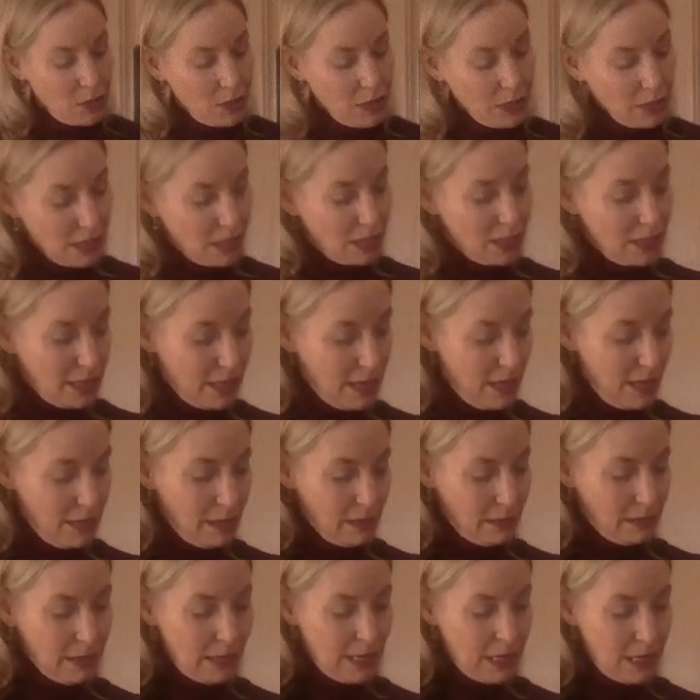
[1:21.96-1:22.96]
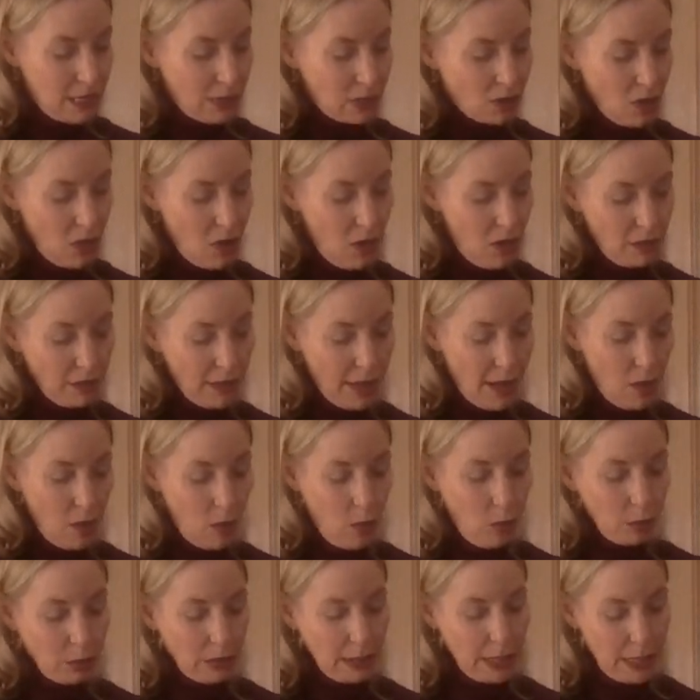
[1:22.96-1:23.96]
can see, it is all now
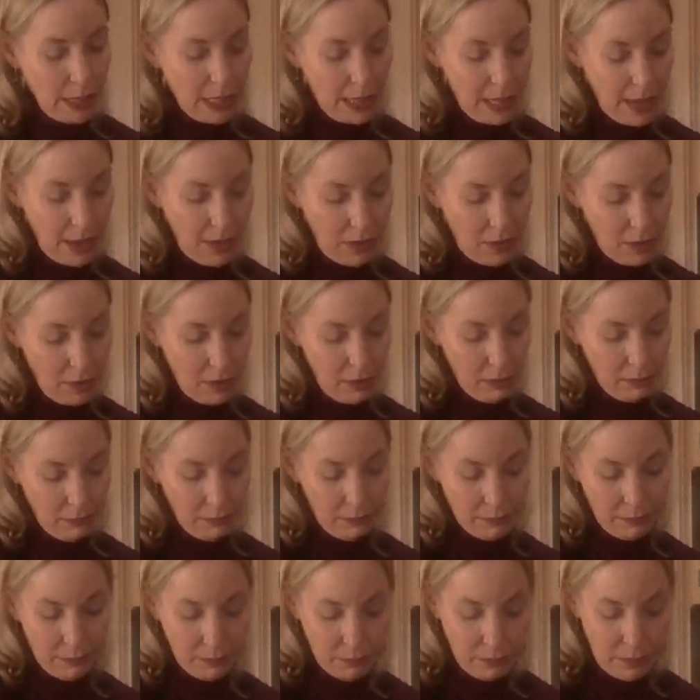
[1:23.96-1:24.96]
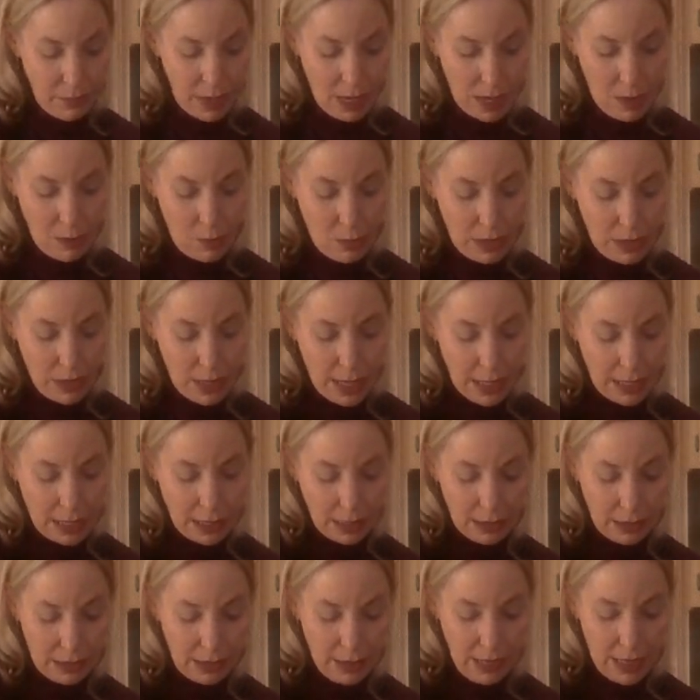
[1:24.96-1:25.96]
holding together. And with nice
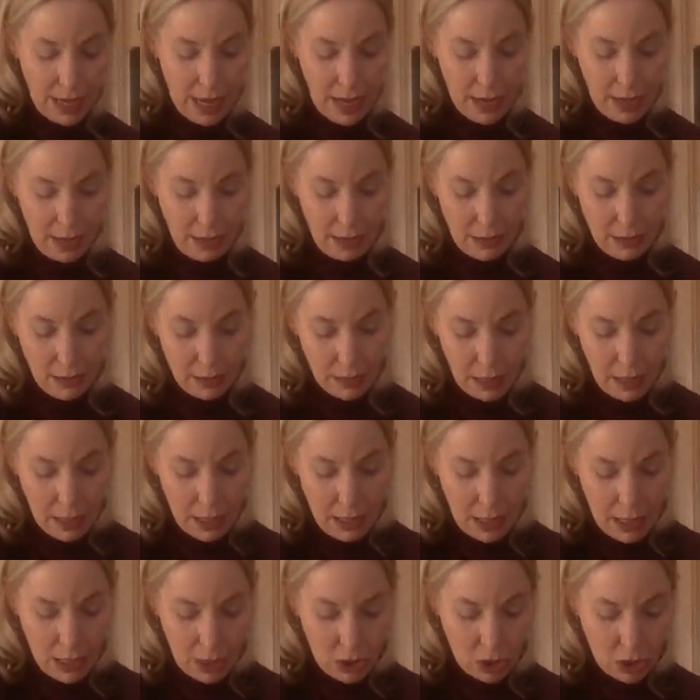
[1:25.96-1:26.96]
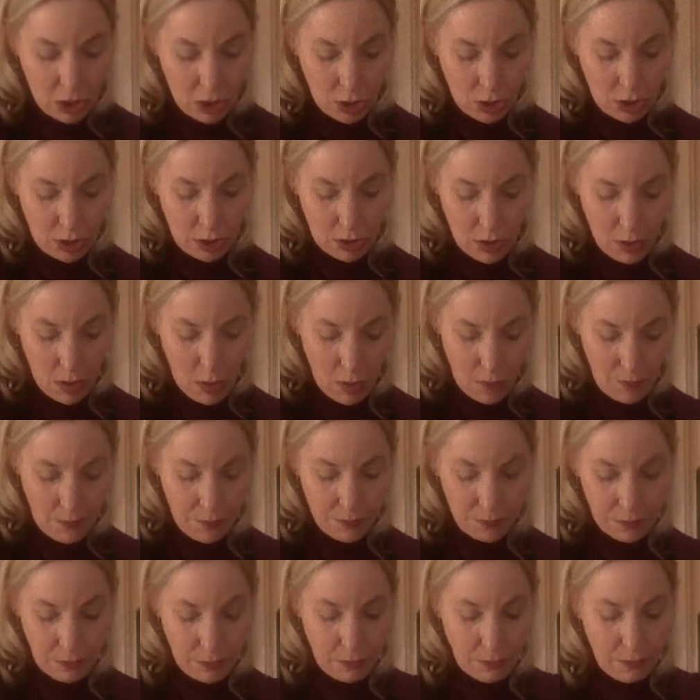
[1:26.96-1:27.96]
clean hands, just
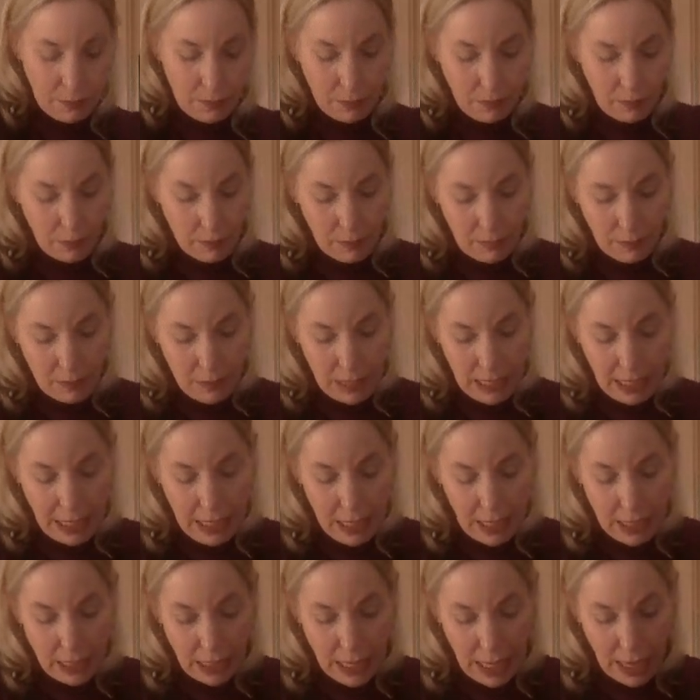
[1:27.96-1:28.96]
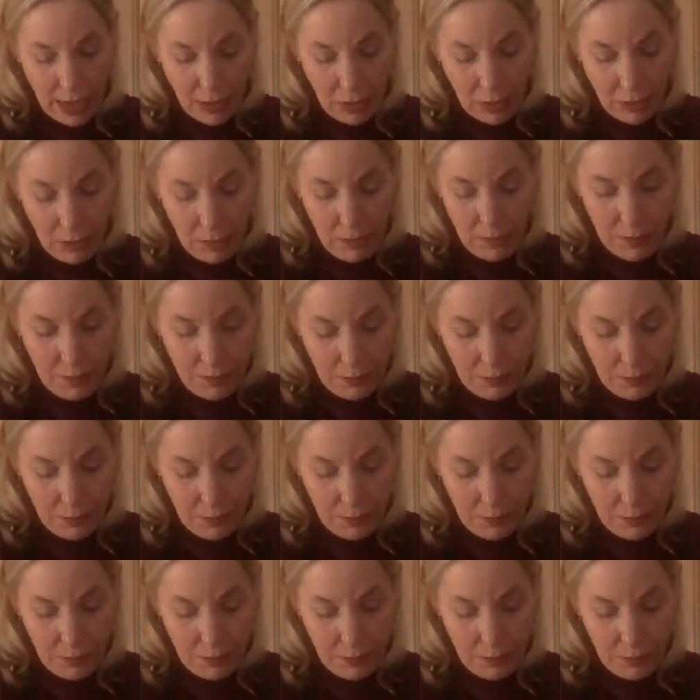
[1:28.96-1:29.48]
knead it together.